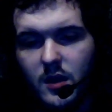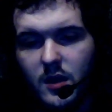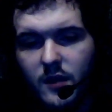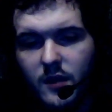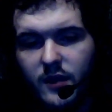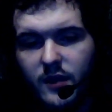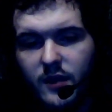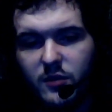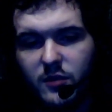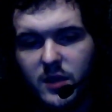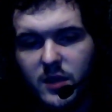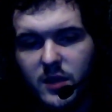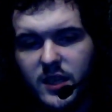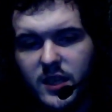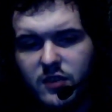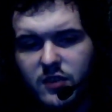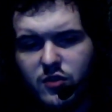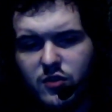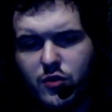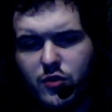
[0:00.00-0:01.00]
This one
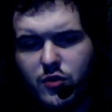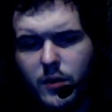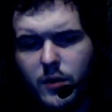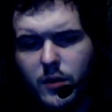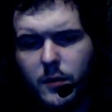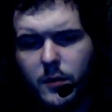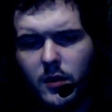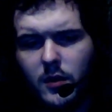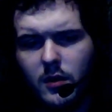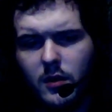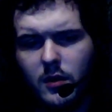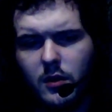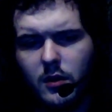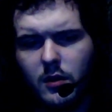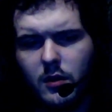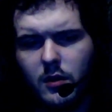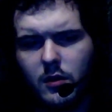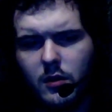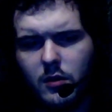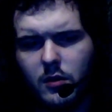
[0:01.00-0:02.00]
is
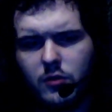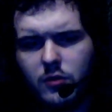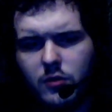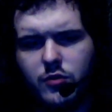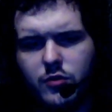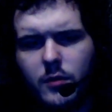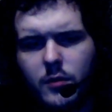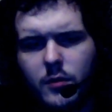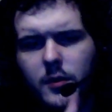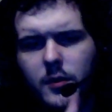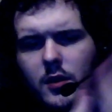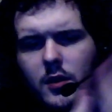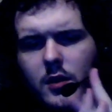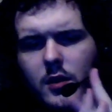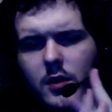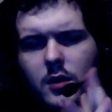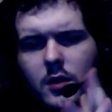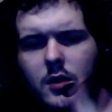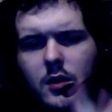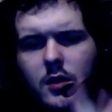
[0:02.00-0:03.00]
Triple
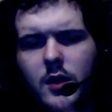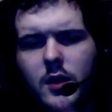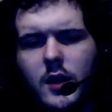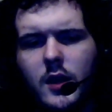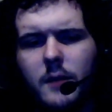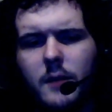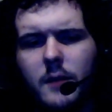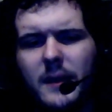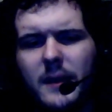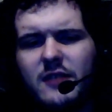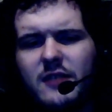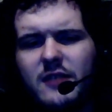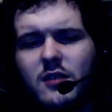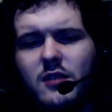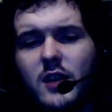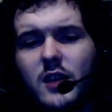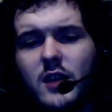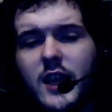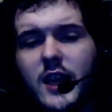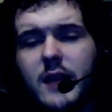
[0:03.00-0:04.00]
Trouble, based
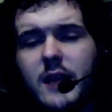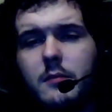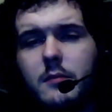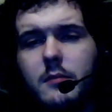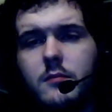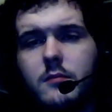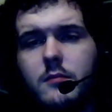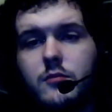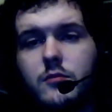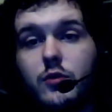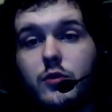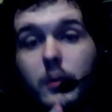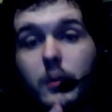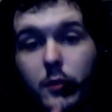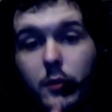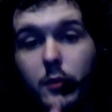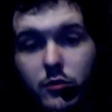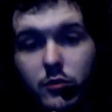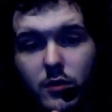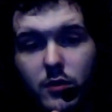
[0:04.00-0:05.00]
on the game
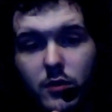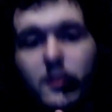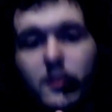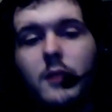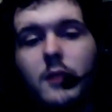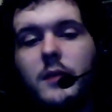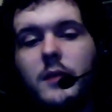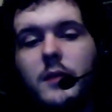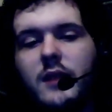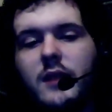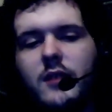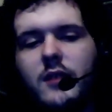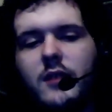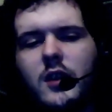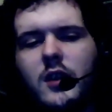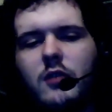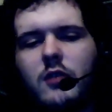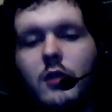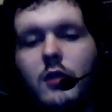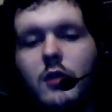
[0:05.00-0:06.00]
Triple Trouble, believe it or
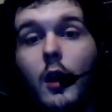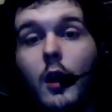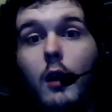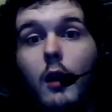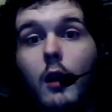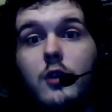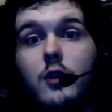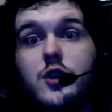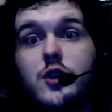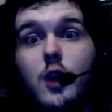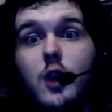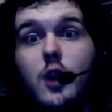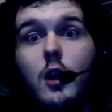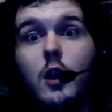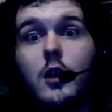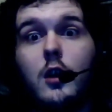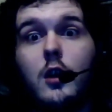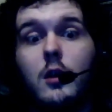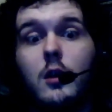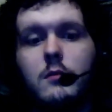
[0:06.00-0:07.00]
not.
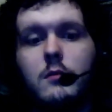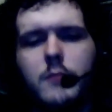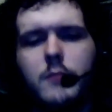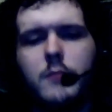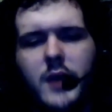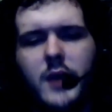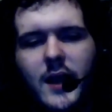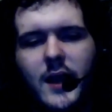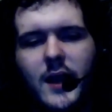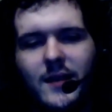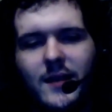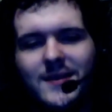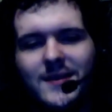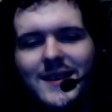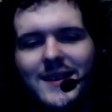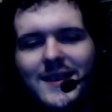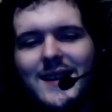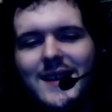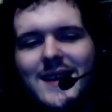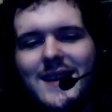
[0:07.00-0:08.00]
Shock. But yeah,
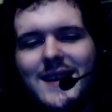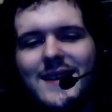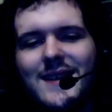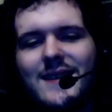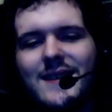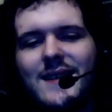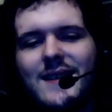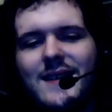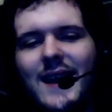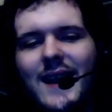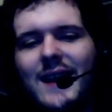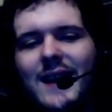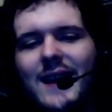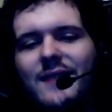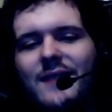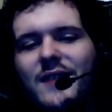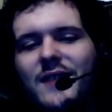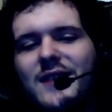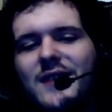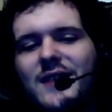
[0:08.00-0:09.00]

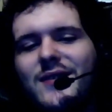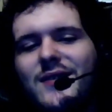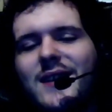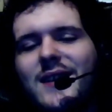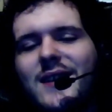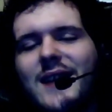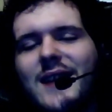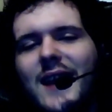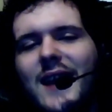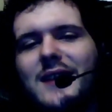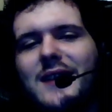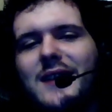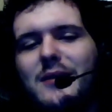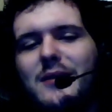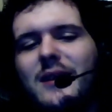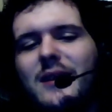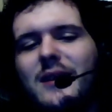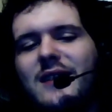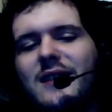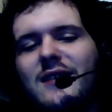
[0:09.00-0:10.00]
featuring Knack the
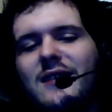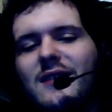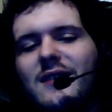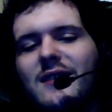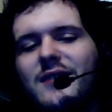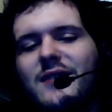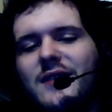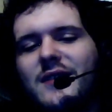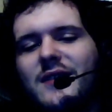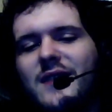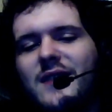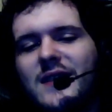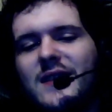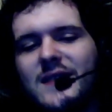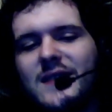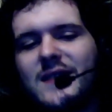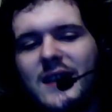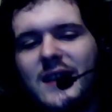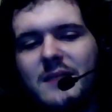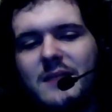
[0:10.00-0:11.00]
Weasel for the first
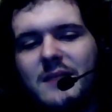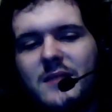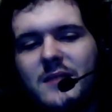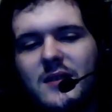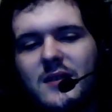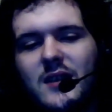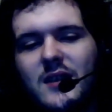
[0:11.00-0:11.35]
time.